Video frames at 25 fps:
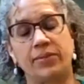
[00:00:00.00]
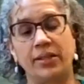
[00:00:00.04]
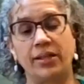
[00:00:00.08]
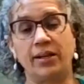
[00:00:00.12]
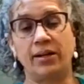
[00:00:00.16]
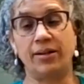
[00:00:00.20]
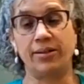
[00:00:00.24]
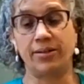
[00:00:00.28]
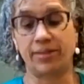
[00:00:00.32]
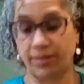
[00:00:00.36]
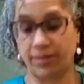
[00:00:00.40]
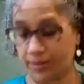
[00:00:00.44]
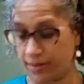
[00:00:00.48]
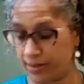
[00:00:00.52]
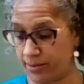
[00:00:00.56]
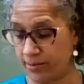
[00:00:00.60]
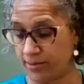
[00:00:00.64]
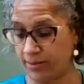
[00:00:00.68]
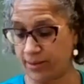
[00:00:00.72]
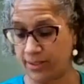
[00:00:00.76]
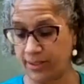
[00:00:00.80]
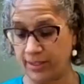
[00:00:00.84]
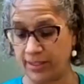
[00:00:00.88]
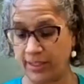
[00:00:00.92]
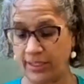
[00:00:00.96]
other
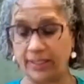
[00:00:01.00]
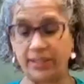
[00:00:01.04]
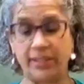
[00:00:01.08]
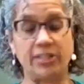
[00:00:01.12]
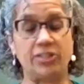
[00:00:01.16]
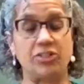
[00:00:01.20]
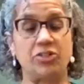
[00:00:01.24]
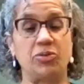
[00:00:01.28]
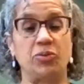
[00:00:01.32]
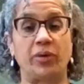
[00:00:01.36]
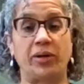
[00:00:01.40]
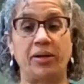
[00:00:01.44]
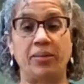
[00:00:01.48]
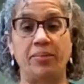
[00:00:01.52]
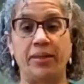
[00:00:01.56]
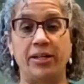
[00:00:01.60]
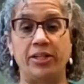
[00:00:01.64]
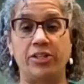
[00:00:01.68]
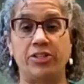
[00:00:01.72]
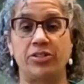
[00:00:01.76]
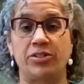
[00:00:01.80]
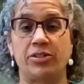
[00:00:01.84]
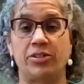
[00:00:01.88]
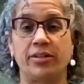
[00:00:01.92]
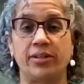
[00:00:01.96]
thing that you want to make
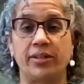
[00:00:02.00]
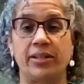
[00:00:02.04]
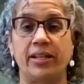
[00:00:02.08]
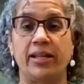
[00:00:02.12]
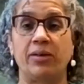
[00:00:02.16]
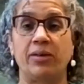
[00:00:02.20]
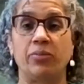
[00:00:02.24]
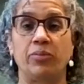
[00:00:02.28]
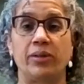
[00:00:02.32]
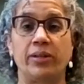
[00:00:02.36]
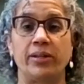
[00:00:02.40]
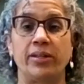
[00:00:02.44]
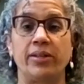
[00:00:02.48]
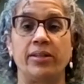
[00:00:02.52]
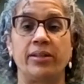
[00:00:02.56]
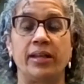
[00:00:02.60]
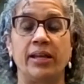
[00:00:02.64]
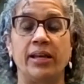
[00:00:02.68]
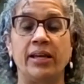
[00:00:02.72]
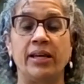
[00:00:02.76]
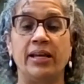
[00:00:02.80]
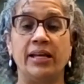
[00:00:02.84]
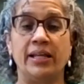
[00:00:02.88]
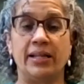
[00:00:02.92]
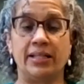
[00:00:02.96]
sure that with
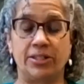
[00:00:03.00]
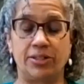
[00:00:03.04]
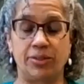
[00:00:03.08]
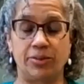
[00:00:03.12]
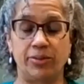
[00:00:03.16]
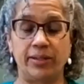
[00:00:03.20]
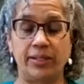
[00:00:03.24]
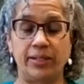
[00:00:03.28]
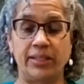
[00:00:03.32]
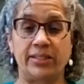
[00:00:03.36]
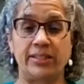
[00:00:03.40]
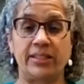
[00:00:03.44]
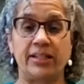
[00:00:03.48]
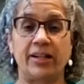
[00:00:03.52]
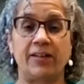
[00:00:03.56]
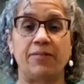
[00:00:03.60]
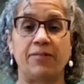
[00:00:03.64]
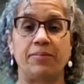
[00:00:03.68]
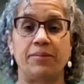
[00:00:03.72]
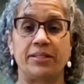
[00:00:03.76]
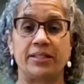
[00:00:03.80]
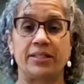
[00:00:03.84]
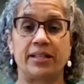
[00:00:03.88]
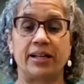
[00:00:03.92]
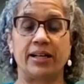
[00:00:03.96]
doing
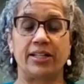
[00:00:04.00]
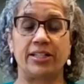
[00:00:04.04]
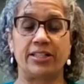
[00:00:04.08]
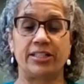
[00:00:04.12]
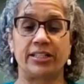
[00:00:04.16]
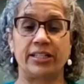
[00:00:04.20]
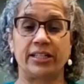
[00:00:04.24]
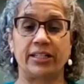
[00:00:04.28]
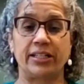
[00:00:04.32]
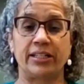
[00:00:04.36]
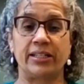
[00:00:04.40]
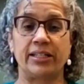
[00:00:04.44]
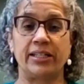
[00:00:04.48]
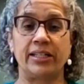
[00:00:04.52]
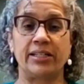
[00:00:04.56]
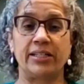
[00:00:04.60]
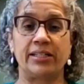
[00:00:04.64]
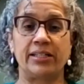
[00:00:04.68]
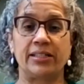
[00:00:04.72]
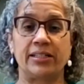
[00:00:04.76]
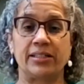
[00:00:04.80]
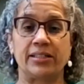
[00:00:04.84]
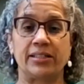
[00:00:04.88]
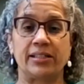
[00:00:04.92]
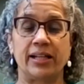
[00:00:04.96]
self-massage techniques
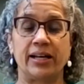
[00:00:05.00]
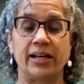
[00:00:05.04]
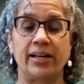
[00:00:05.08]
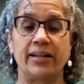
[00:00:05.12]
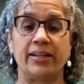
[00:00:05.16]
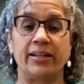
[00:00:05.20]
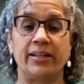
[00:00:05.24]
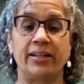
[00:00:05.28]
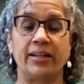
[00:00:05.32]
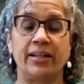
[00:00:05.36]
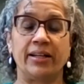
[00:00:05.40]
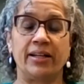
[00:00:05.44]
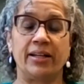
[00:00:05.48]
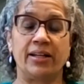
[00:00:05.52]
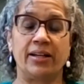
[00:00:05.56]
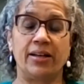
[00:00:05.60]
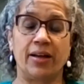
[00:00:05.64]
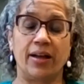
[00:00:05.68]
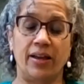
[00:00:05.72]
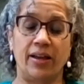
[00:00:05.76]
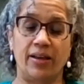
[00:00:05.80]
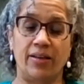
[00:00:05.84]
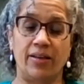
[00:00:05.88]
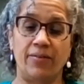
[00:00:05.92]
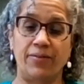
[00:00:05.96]
is that
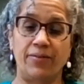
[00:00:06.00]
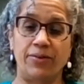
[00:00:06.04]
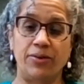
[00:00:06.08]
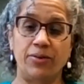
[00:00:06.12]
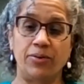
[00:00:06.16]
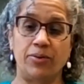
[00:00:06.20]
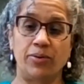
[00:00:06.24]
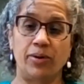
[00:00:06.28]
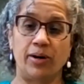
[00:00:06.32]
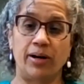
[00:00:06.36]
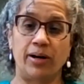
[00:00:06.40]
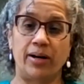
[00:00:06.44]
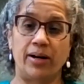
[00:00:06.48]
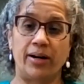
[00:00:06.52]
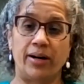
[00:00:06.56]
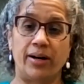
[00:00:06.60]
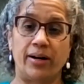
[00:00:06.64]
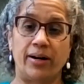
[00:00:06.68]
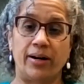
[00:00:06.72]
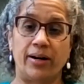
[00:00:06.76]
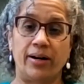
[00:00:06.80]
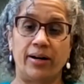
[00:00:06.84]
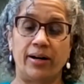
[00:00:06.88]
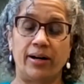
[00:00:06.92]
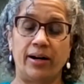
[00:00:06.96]
if you
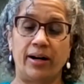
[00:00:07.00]
are